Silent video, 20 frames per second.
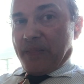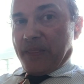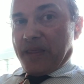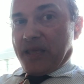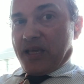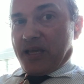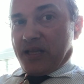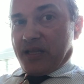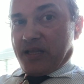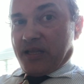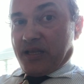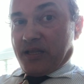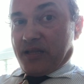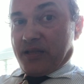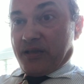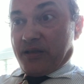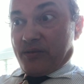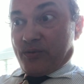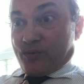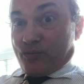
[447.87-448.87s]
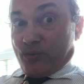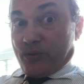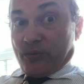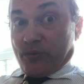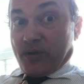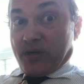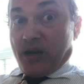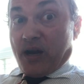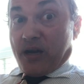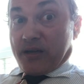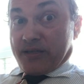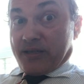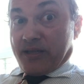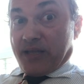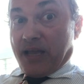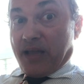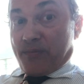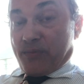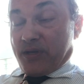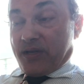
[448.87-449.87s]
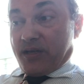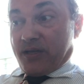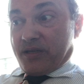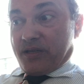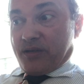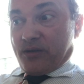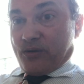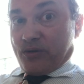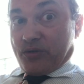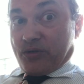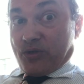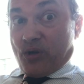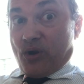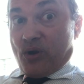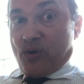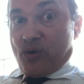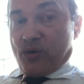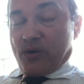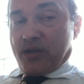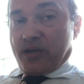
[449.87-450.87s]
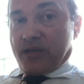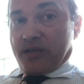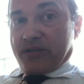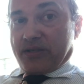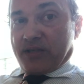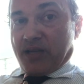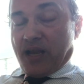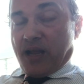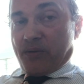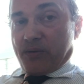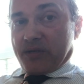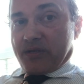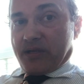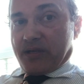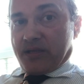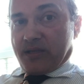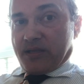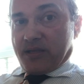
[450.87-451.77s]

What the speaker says: And there's, with regards to that being, shown and established,